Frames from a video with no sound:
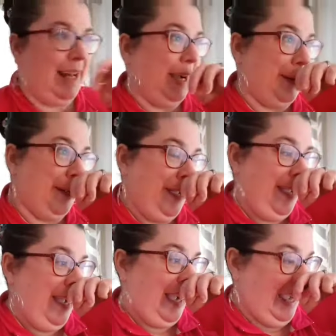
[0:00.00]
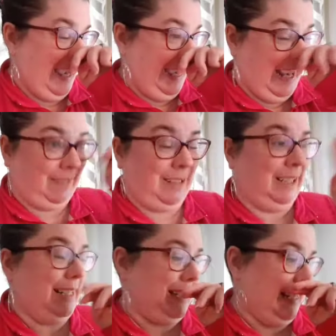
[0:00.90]
know, uh, after all
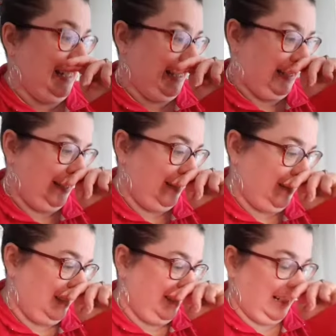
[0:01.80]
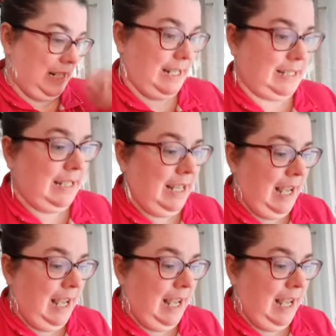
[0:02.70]
that sneezing. Oh my goodness.